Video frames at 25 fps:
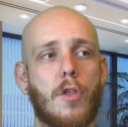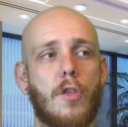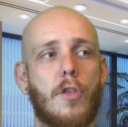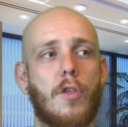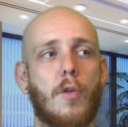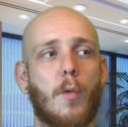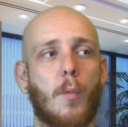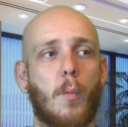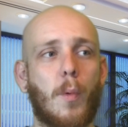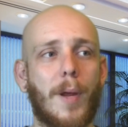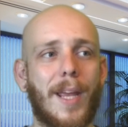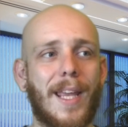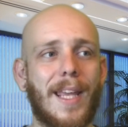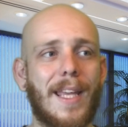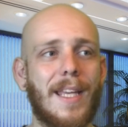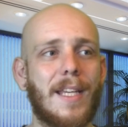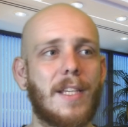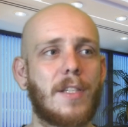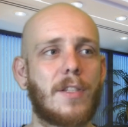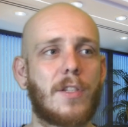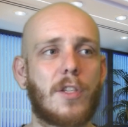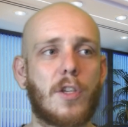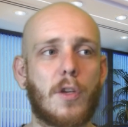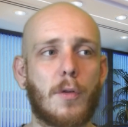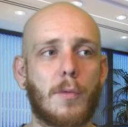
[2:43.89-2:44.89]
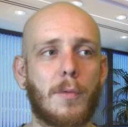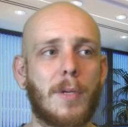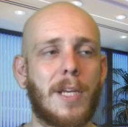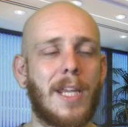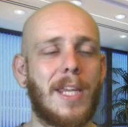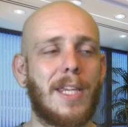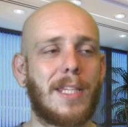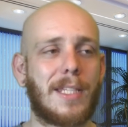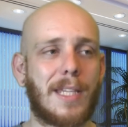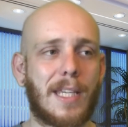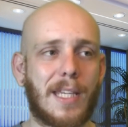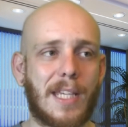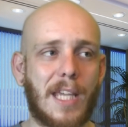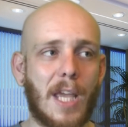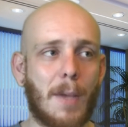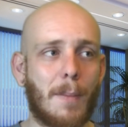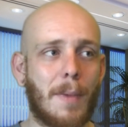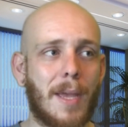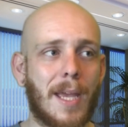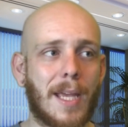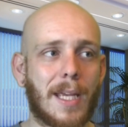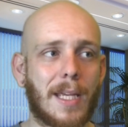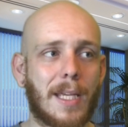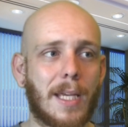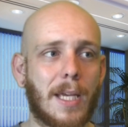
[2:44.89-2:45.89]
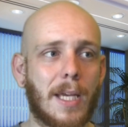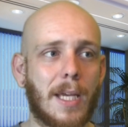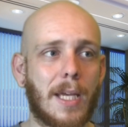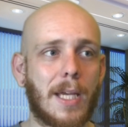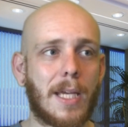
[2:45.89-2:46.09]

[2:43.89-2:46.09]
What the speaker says: The Wii's unique gimmick